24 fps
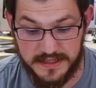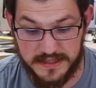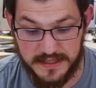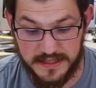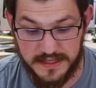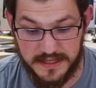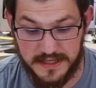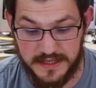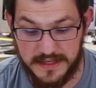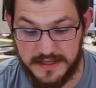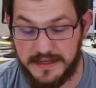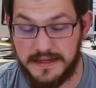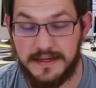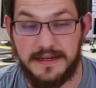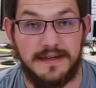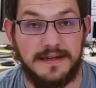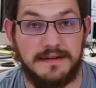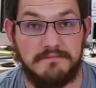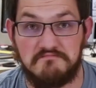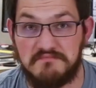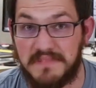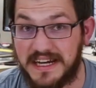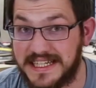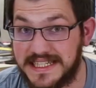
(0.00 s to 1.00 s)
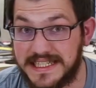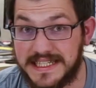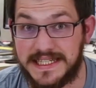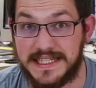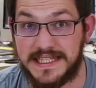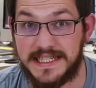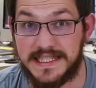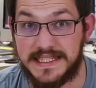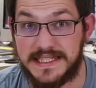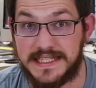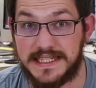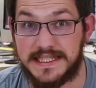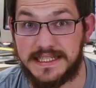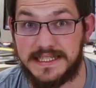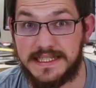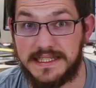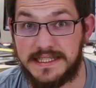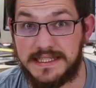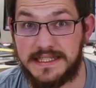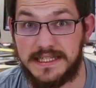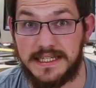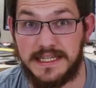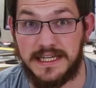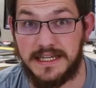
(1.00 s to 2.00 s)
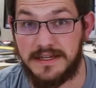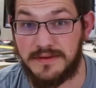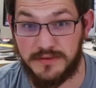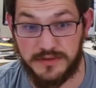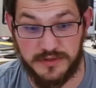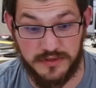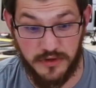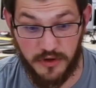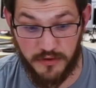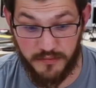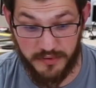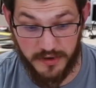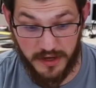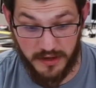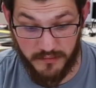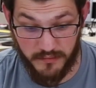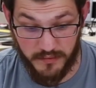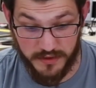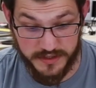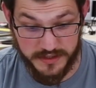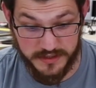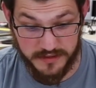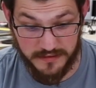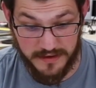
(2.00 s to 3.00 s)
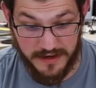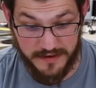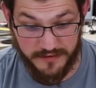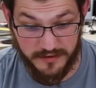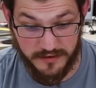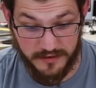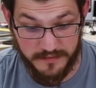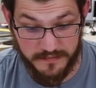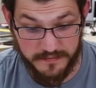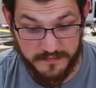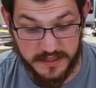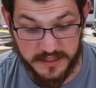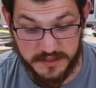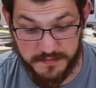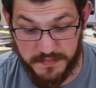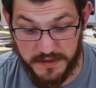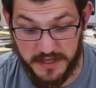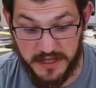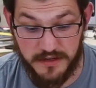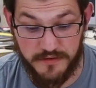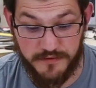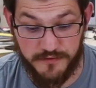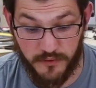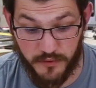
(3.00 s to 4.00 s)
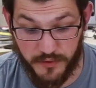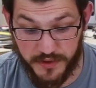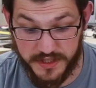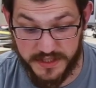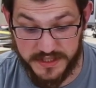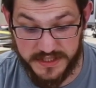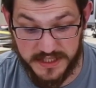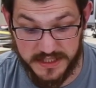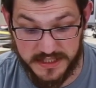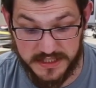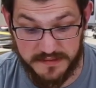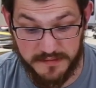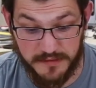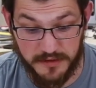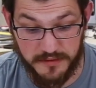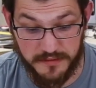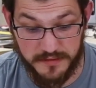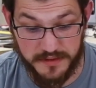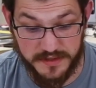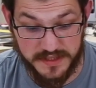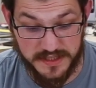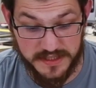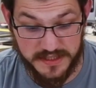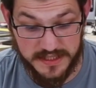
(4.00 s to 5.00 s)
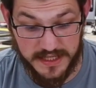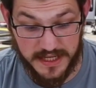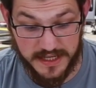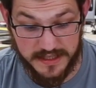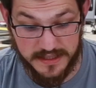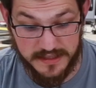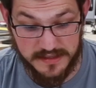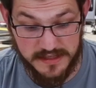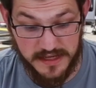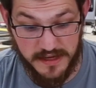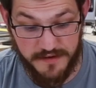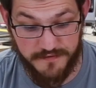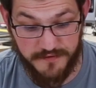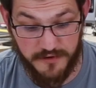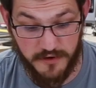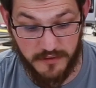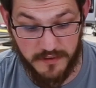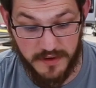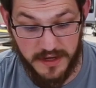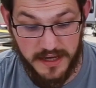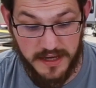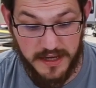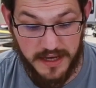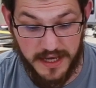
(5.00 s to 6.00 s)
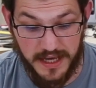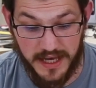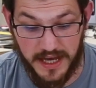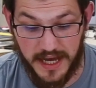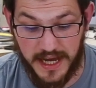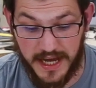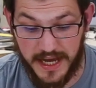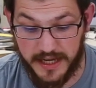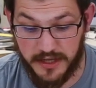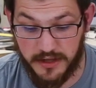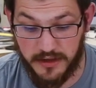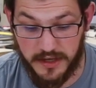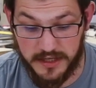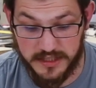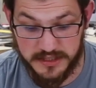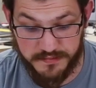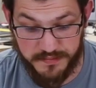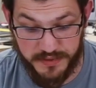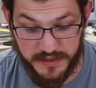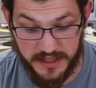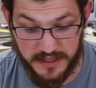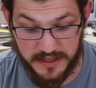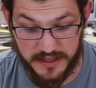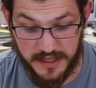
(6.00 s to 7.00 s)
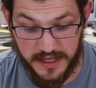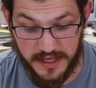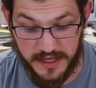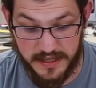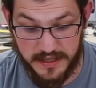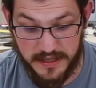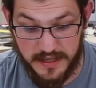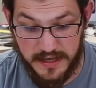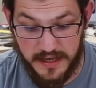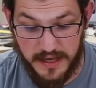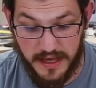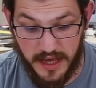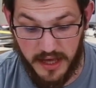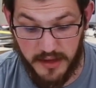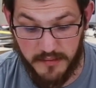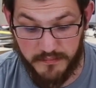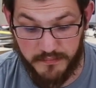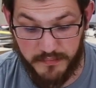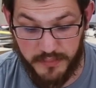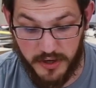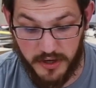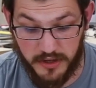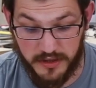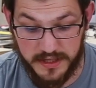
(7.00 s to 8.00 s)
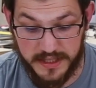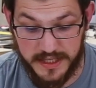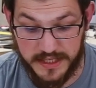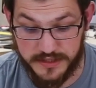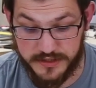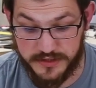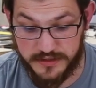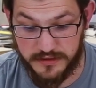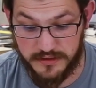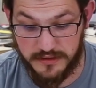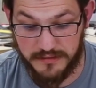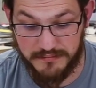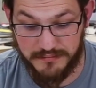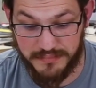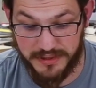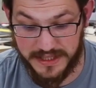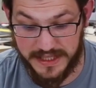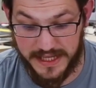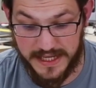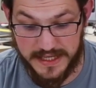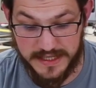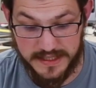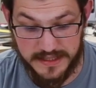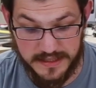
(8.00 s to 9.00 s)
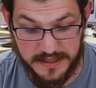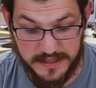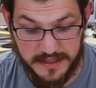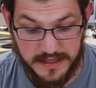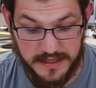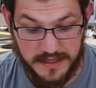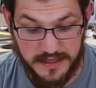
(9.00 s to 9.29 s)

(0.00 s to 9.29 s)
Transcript: C. I did it at 60 C, it was no problem whatsoever. The speed 40 to 60 millimeters a second. Info, a high gloss PLA and polyester blend.